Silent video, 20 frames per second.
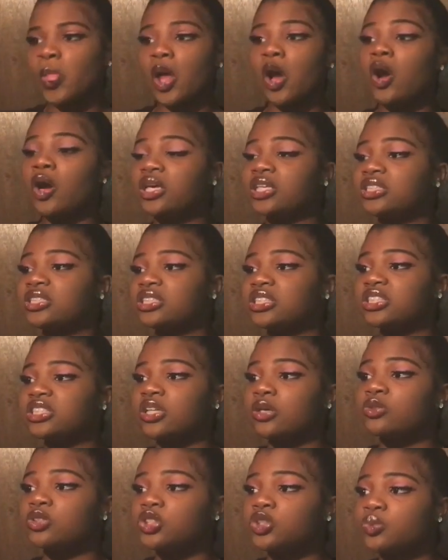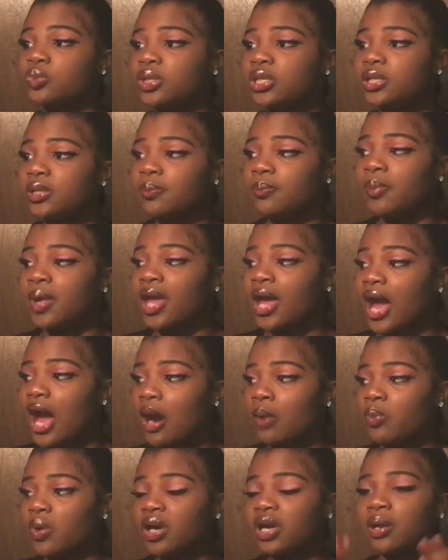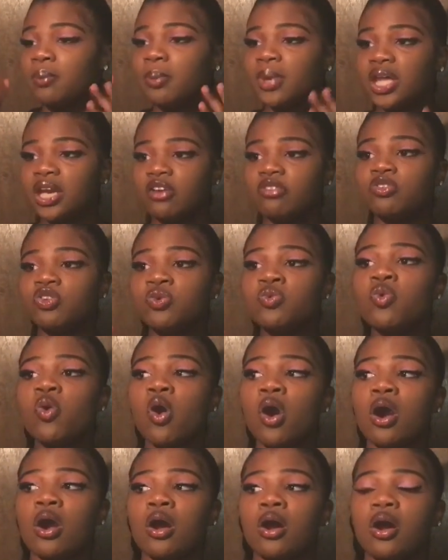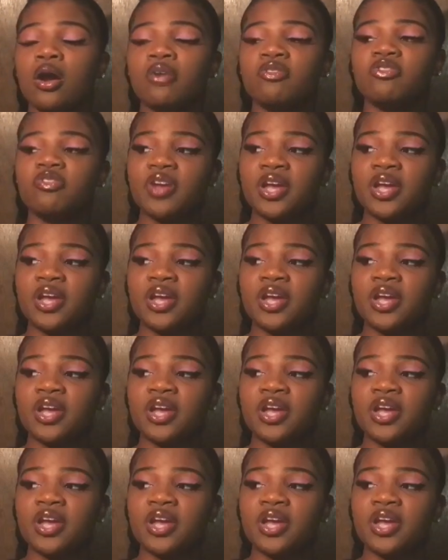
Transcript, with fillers: August is so sweet. Man, I recommend if you are a